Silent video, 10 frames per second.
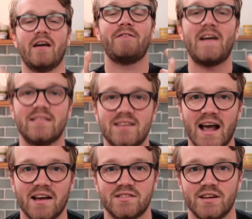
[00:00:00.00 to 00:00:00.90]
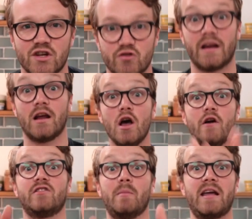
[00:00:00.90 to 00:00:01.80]
a fantastic drink
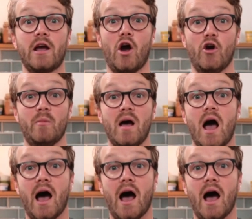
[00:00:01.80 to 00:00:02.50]
to make at home,